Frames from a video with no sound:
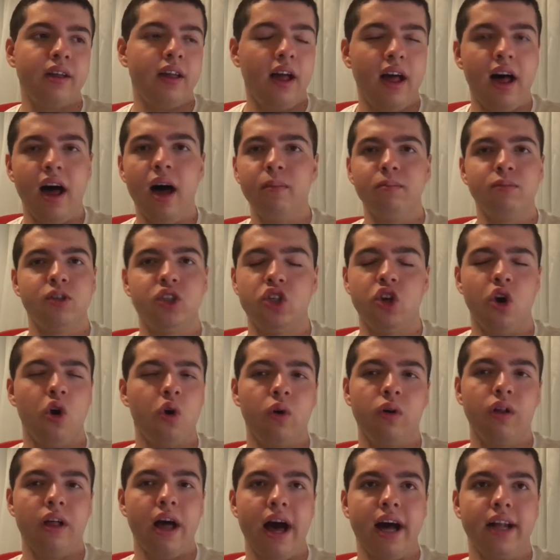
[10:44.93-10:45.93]
I'm so
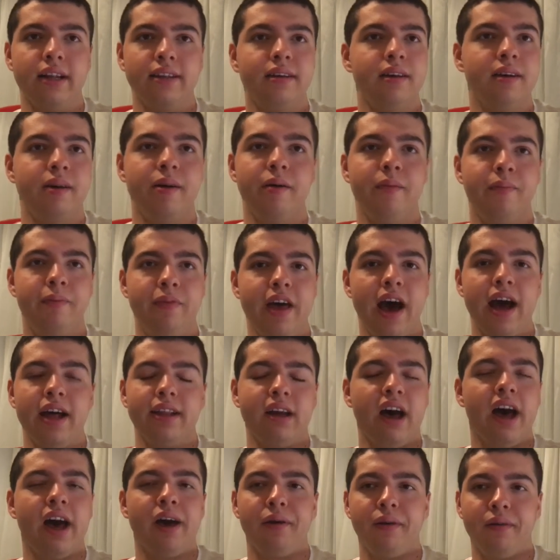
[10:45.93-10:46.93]
glad that
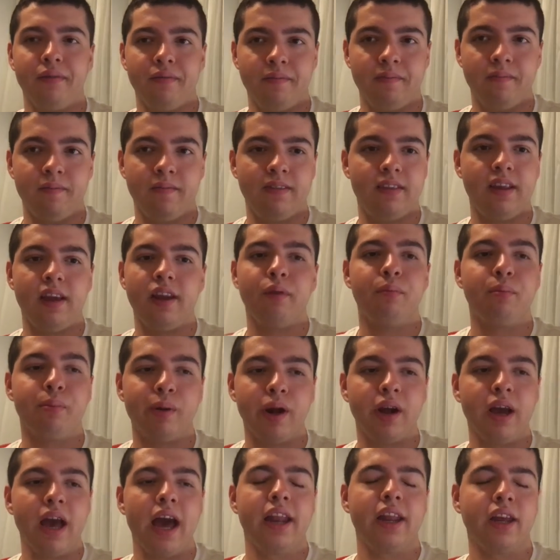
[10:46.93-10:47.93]
I didn't
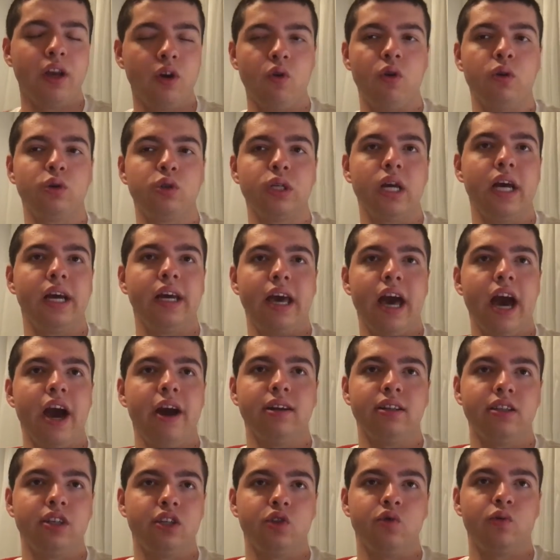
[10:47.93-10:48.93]
bring any Gross Gang
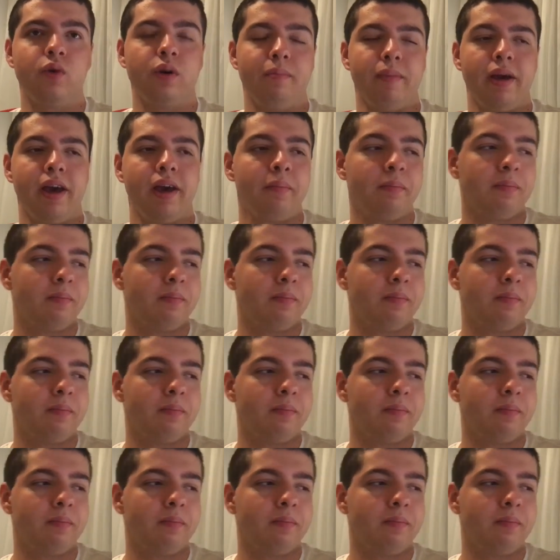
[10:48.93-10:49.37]
characters with me.